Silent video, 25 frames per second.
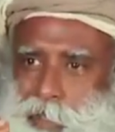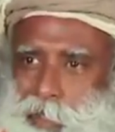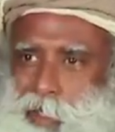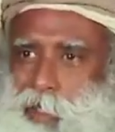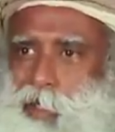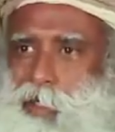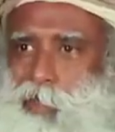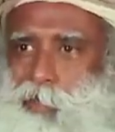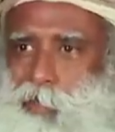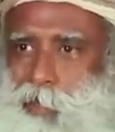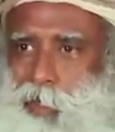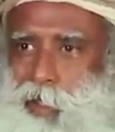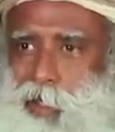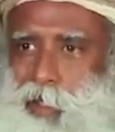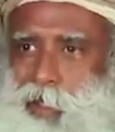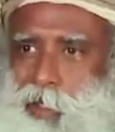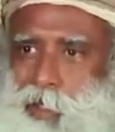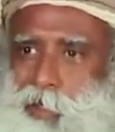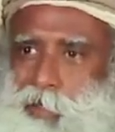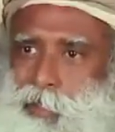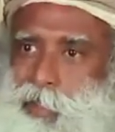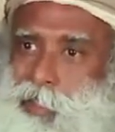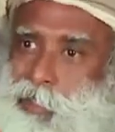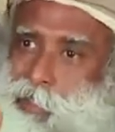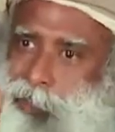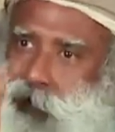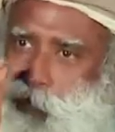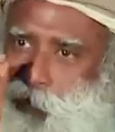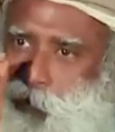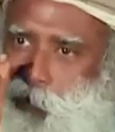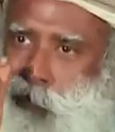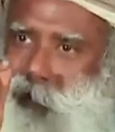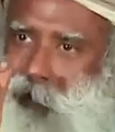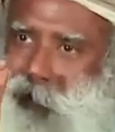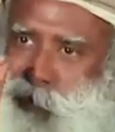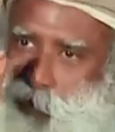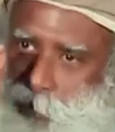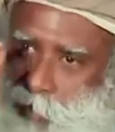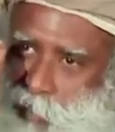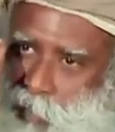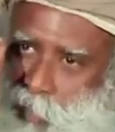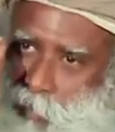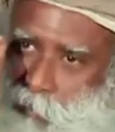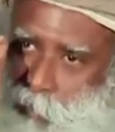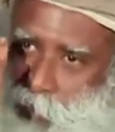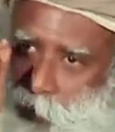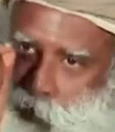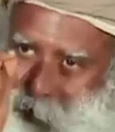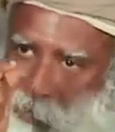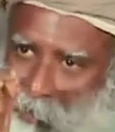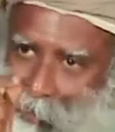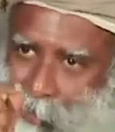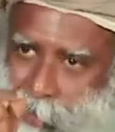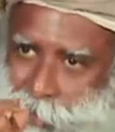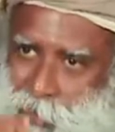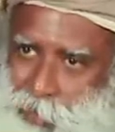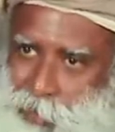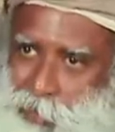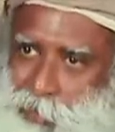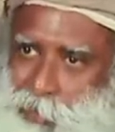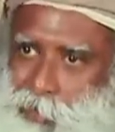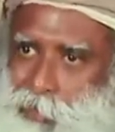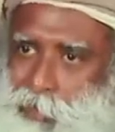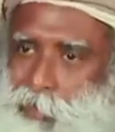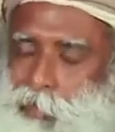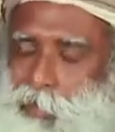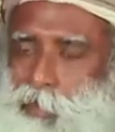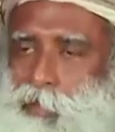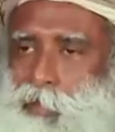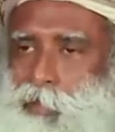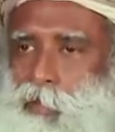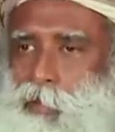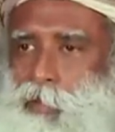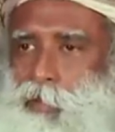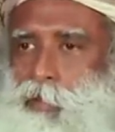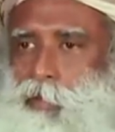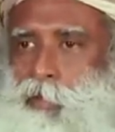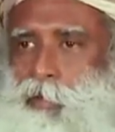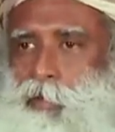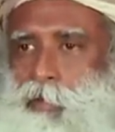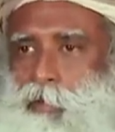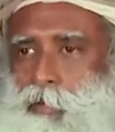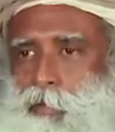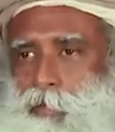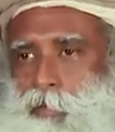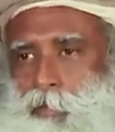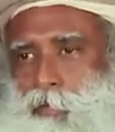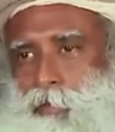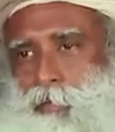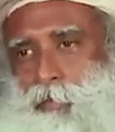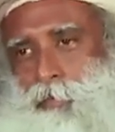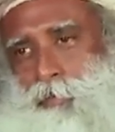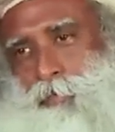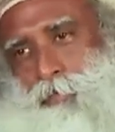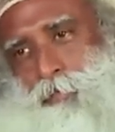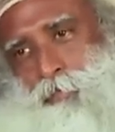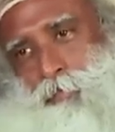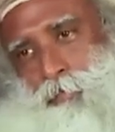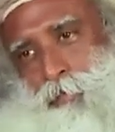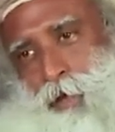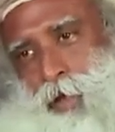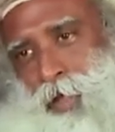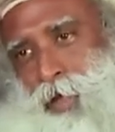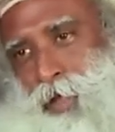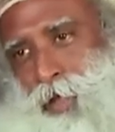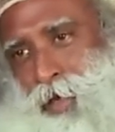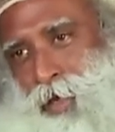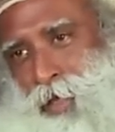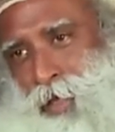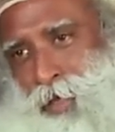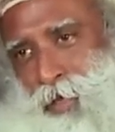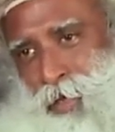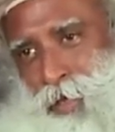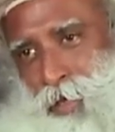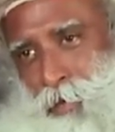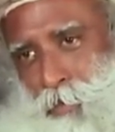their way to the same extent. Why Lionel